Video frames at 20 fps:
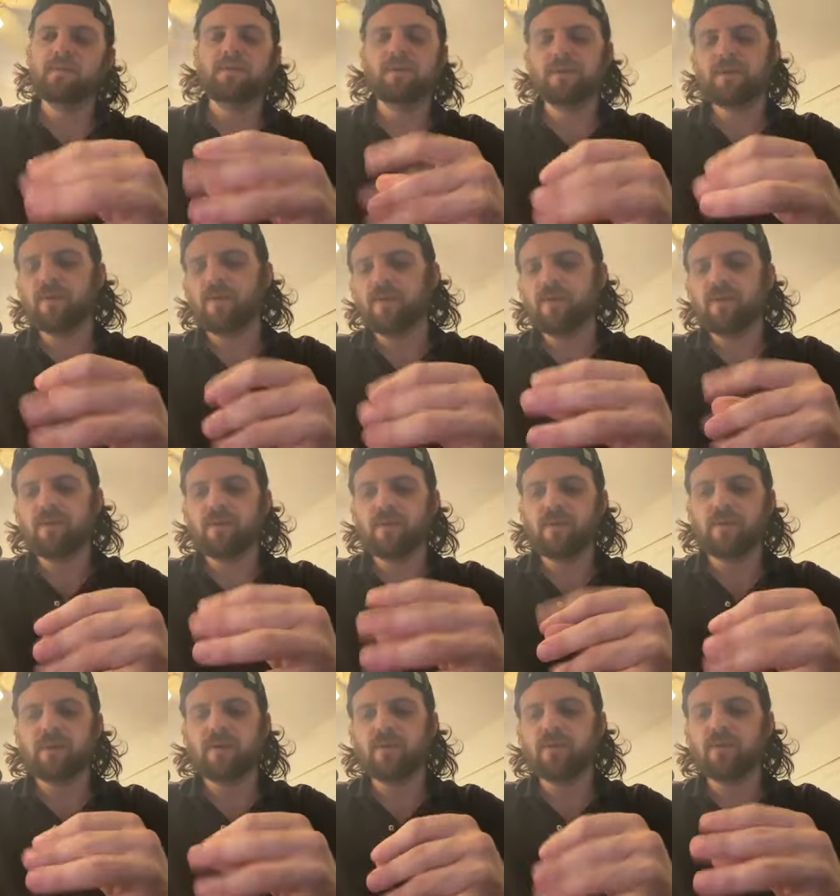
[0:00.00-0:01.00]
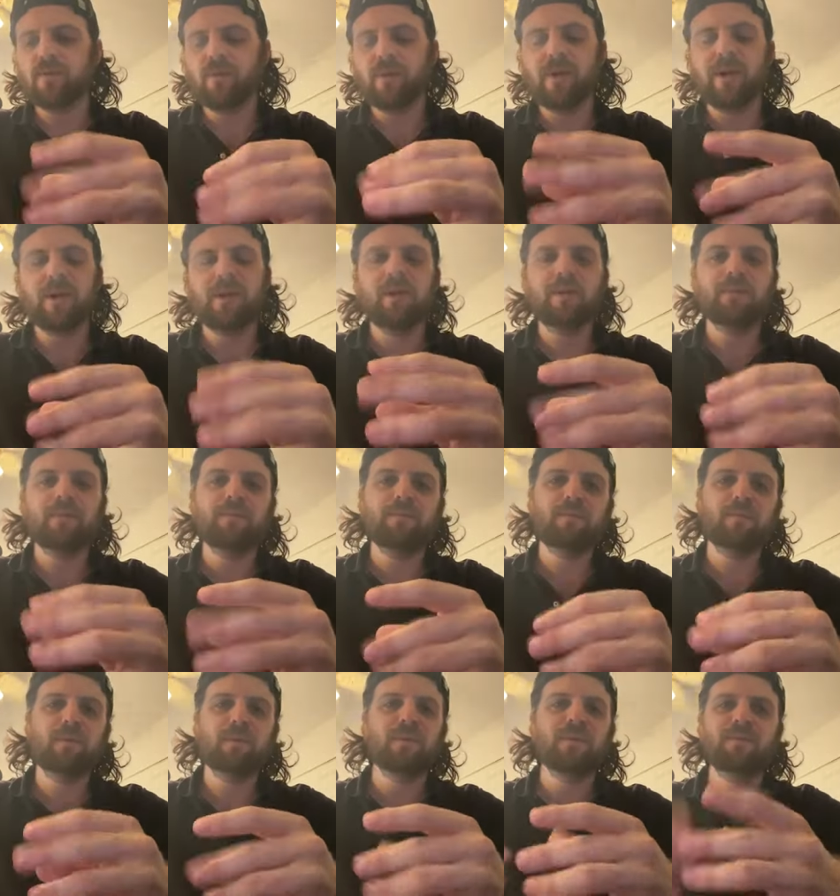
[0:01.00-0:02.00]
So we're gonna do what we can,
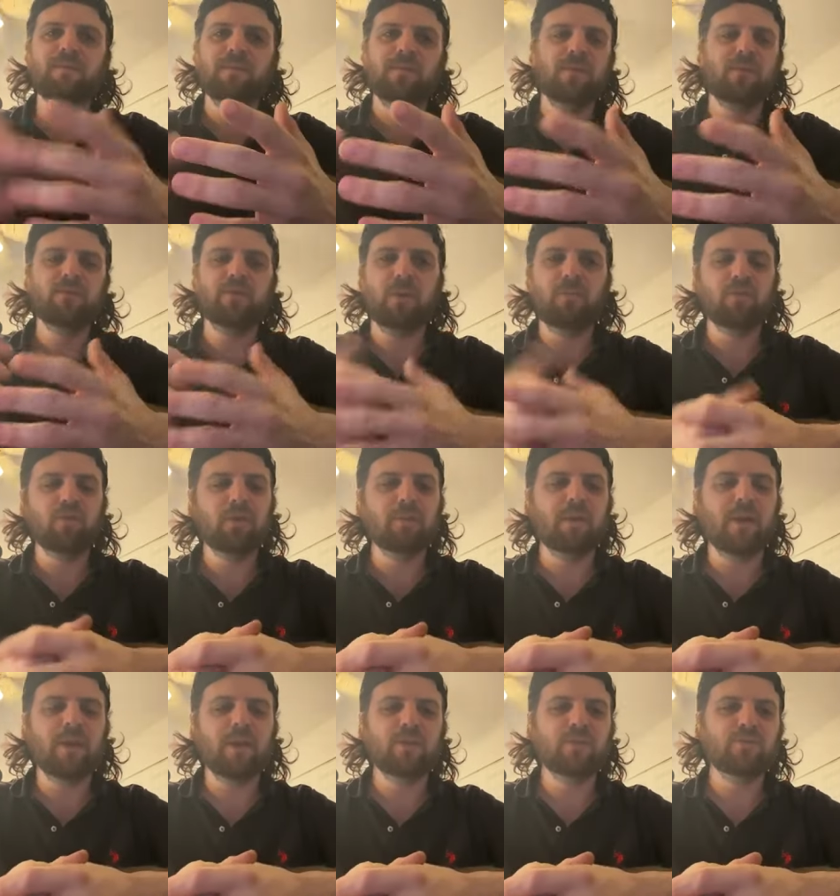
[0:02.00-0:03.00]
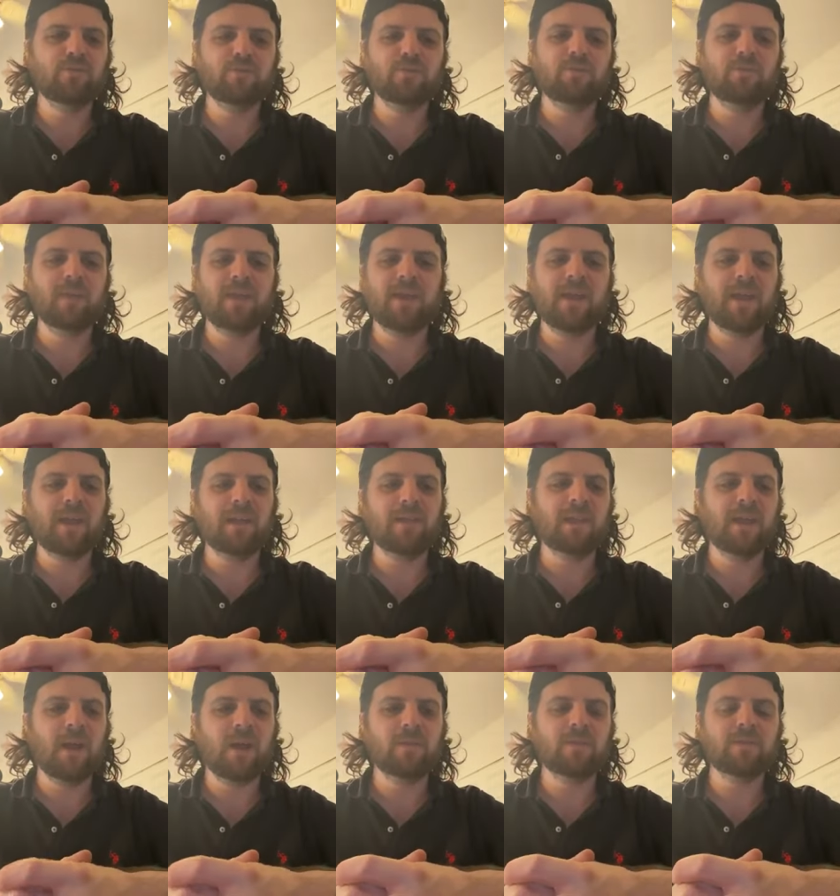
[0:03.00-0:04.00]
but you, I'm really mad at YouTube. They can't
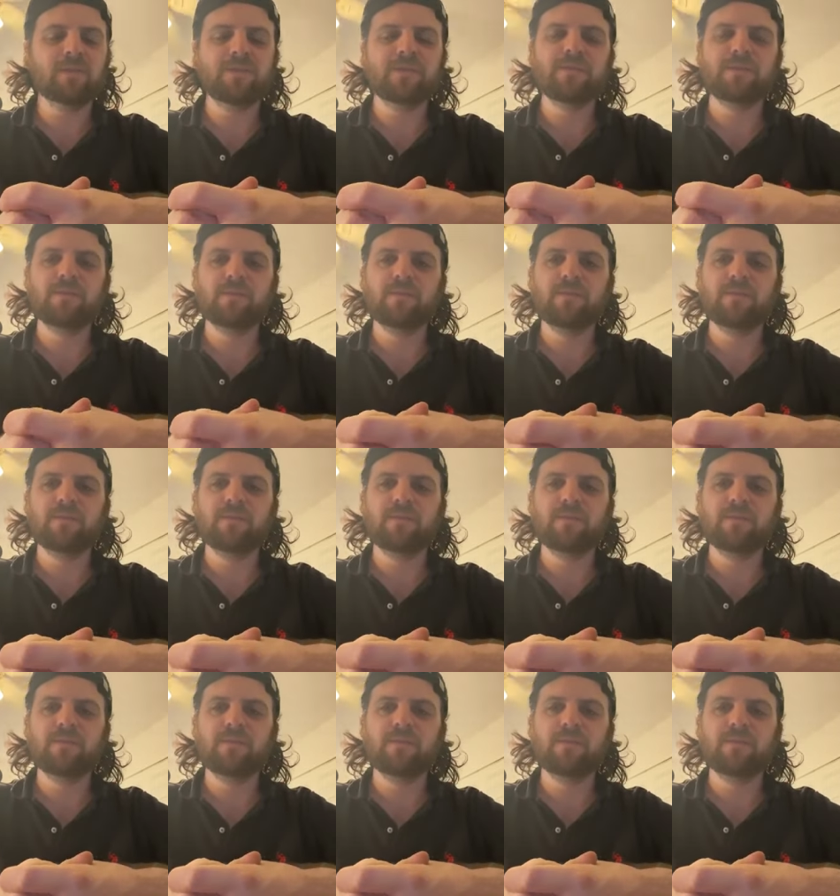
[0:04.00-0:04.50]
allow this.